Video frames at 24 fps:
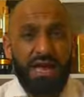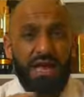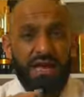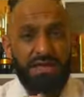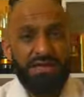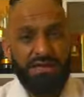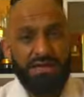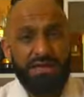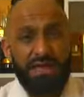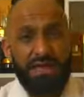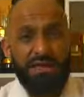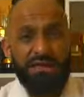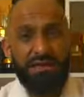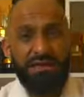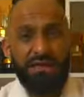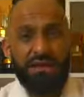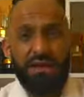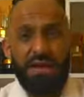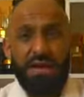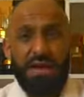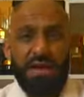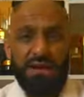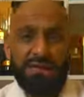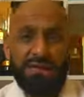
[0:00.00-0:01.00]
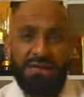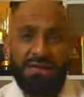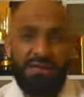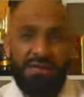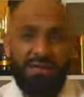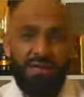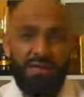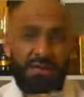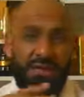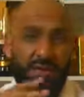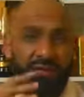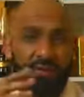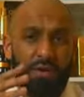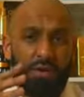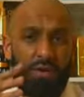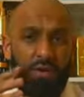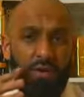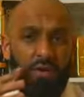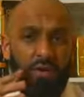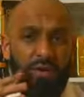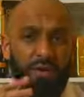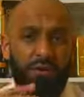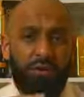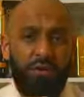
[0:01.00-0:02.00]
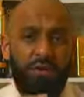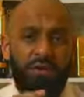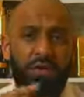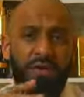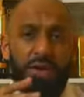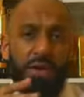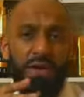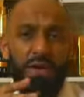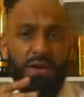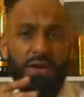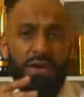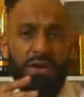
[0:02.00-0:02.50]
It stayed there. Did it fill up the whole room?